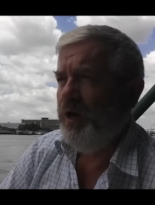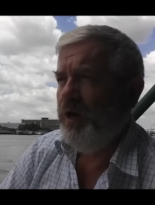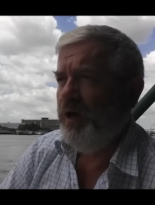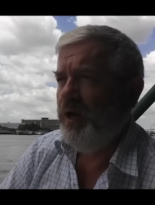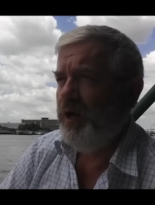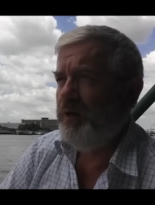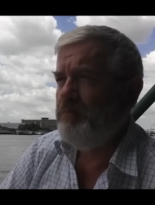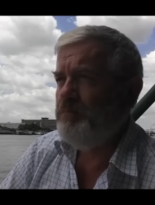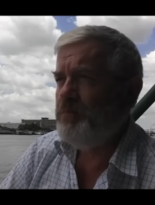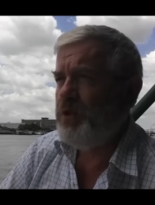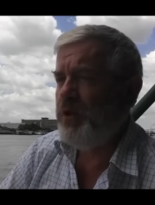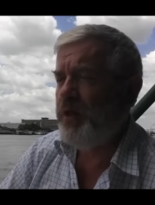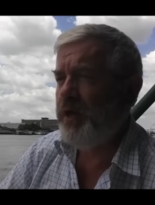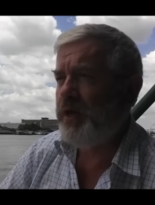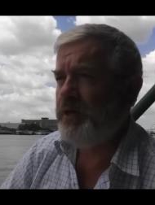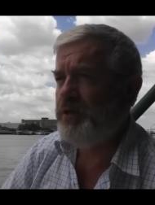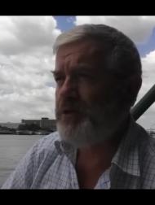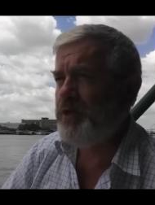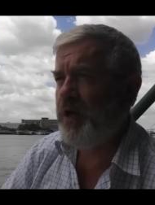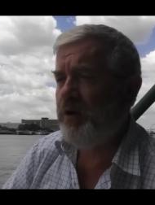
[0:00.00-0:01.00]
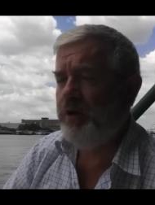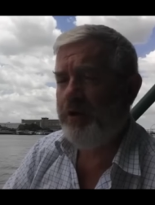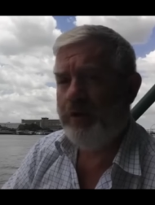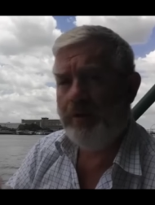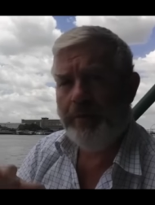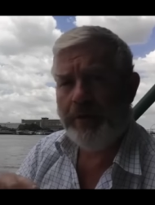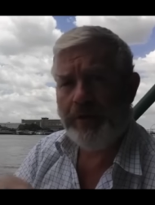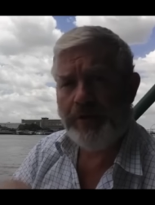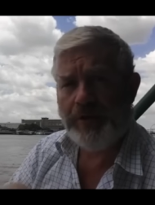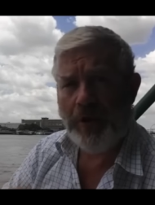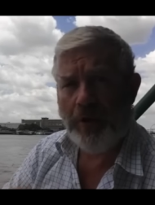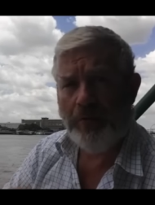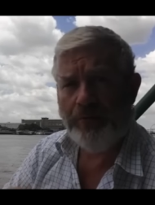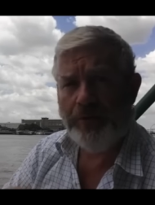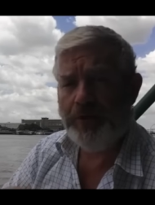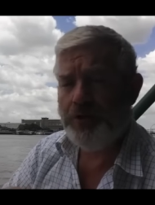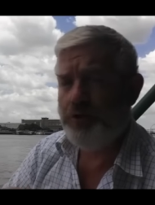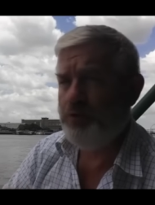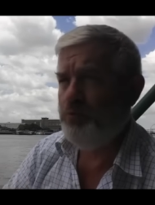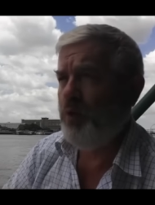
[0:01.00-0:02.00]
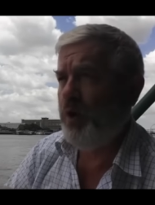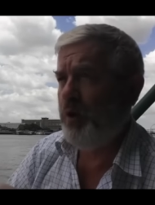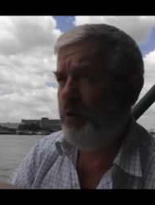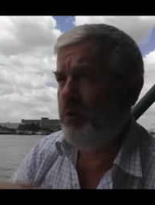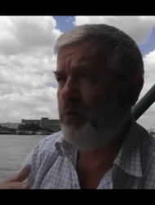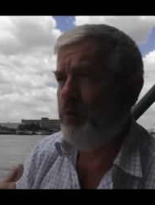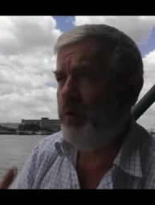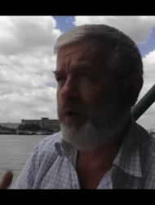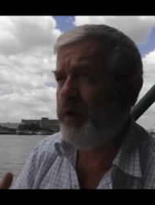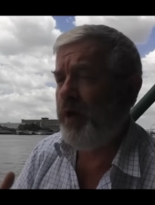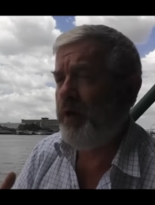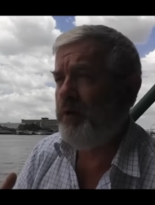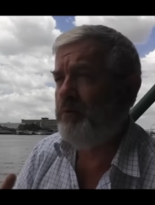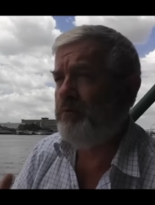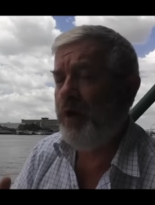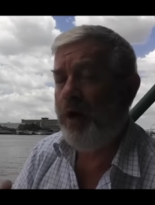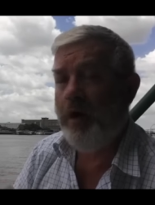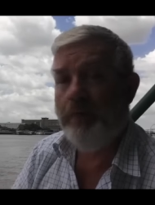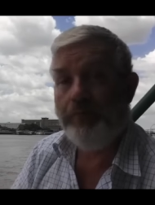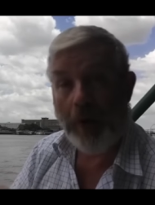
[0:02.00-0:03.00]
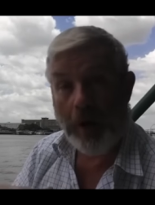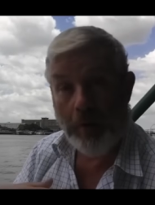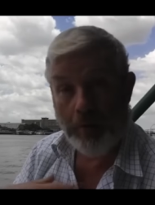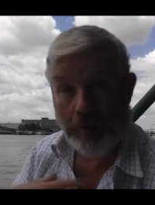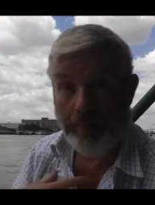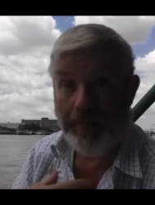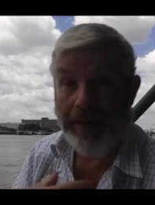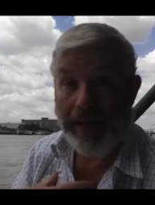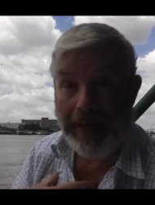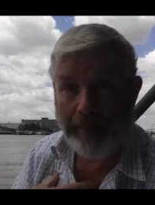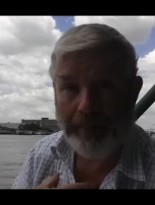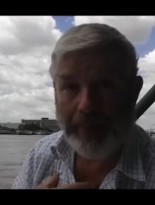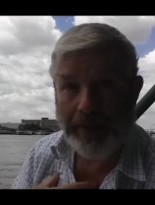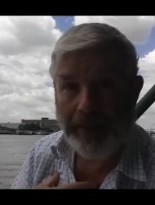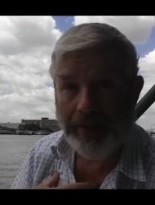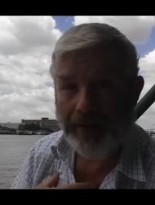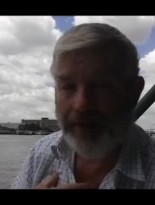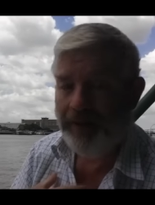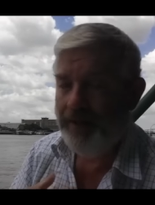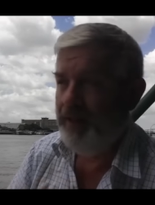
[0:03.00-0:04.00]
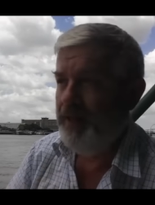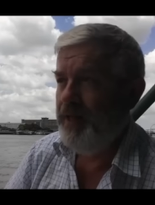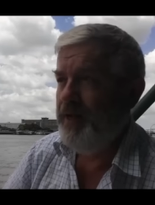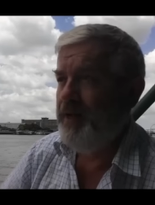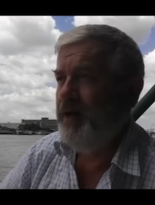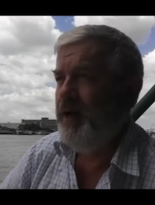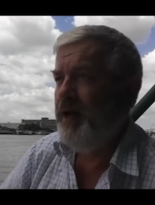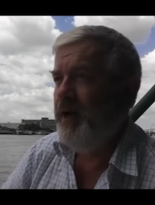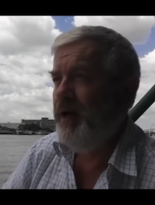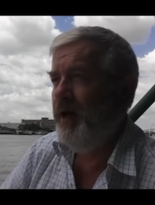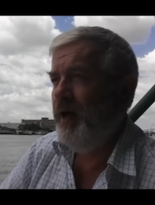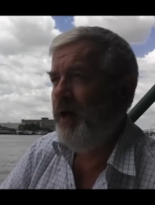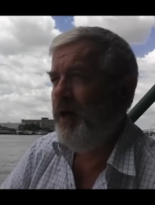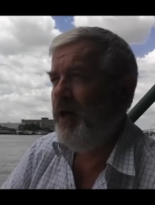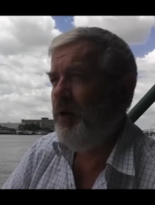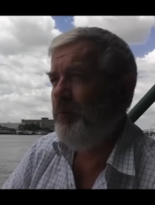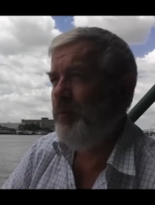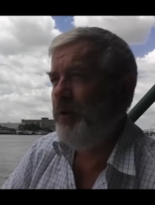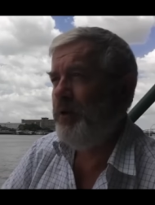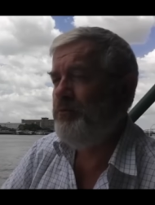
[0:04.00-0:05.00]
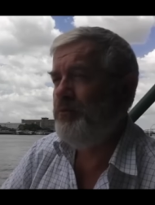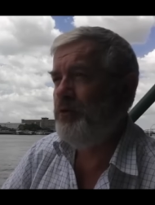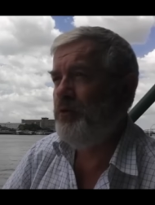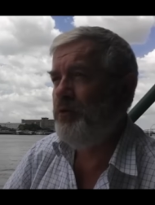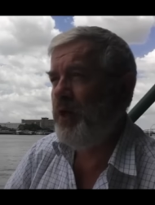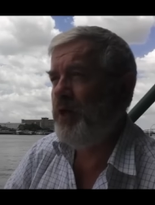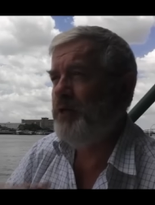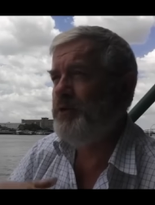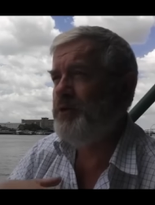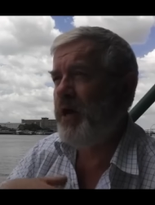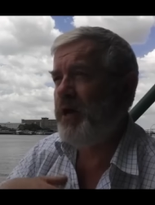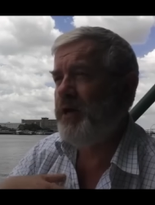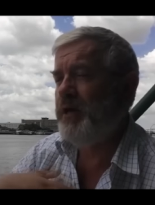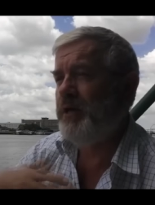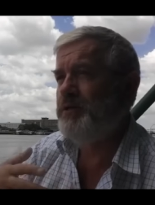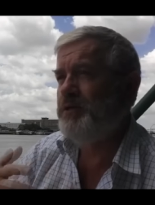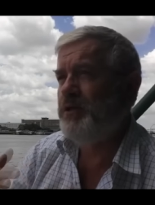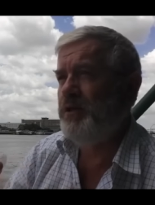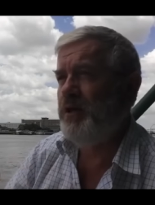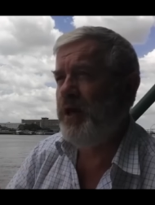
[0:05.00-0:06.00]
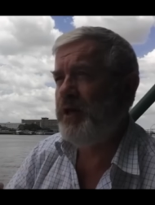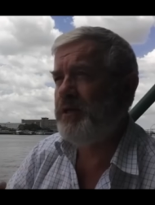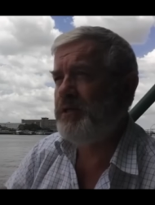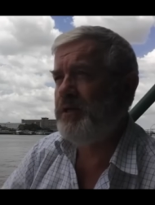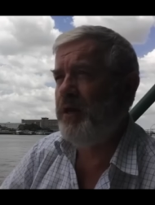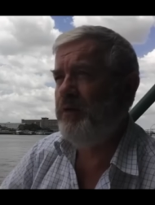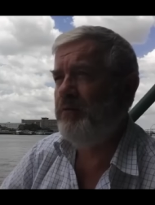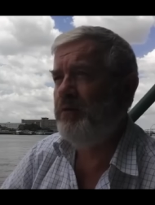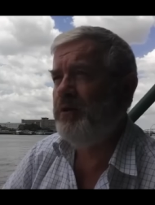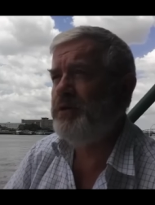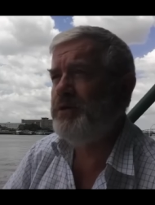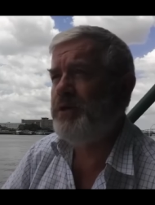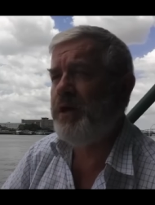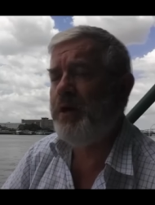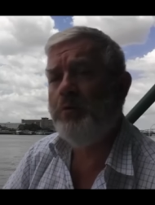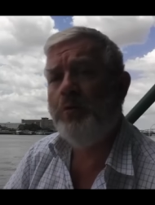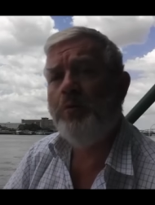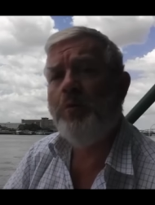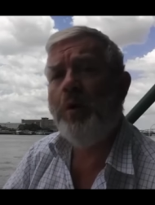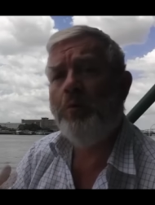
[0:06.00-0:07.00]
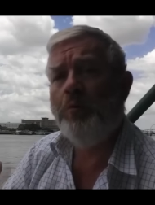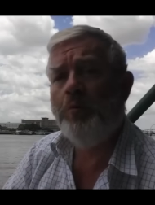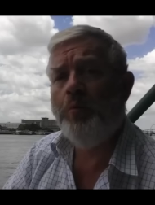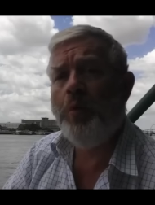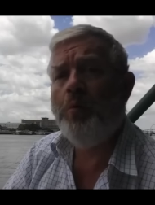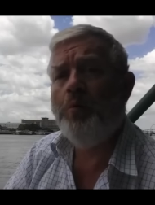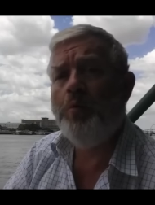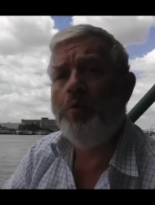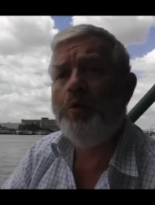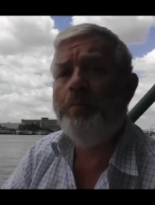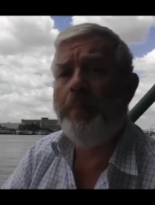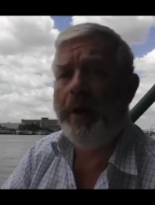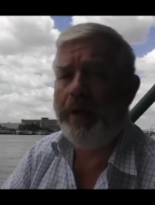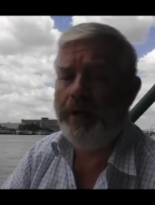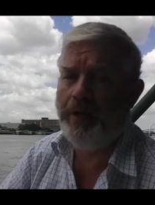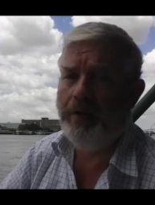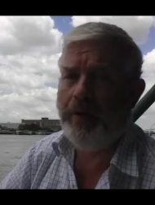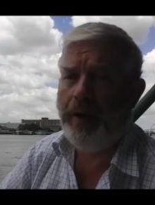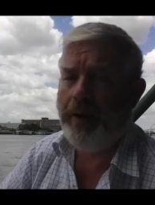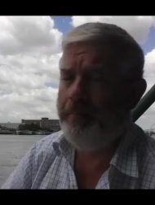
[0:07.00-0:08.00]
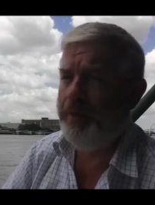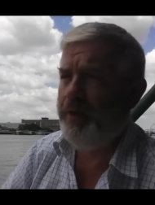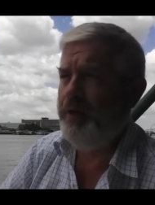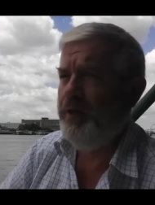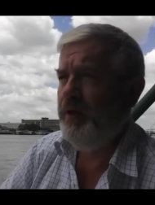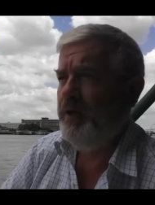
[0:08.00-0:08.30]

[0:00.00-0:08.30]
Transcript: Um, so that can sound a little bit selfish. What do I want out of life? I want to be happy. Uh, but if you then take it to the next level, you say, well, what, what would make you happy?